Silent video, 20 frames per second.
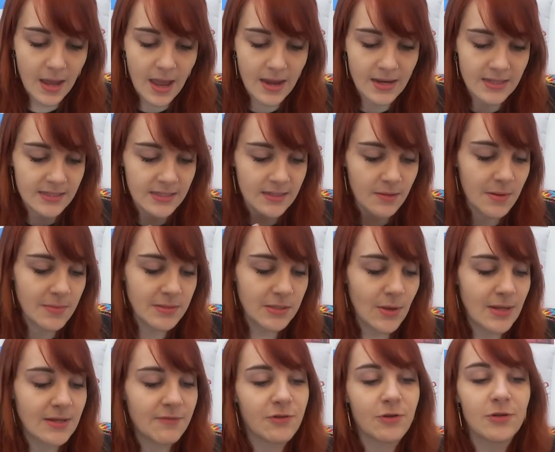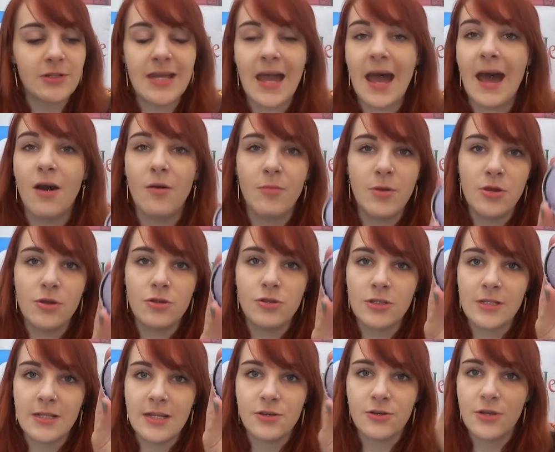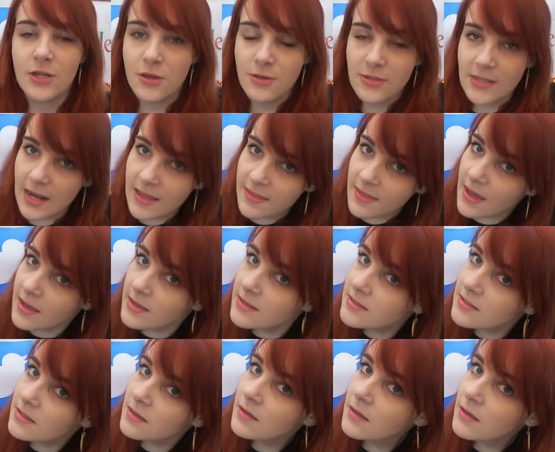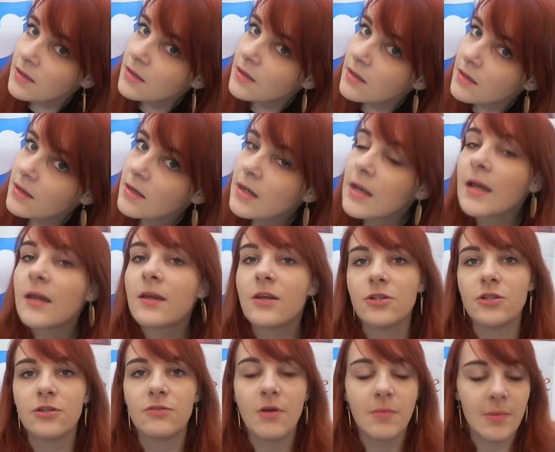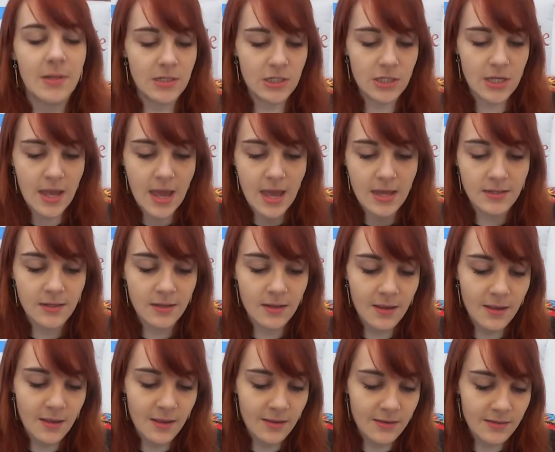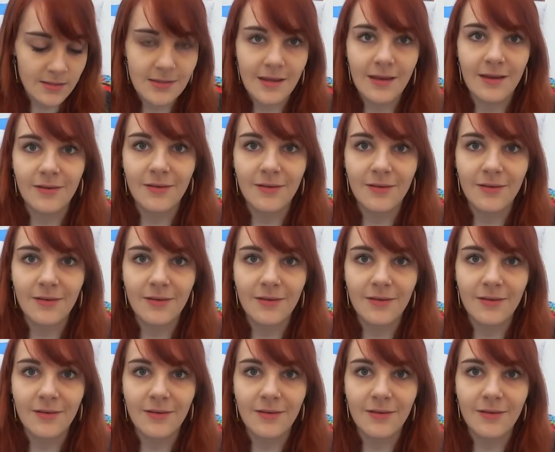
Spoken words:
And it's sometimes quite difficult to get out, but you can just literally use it like this, because you rub it into your head. So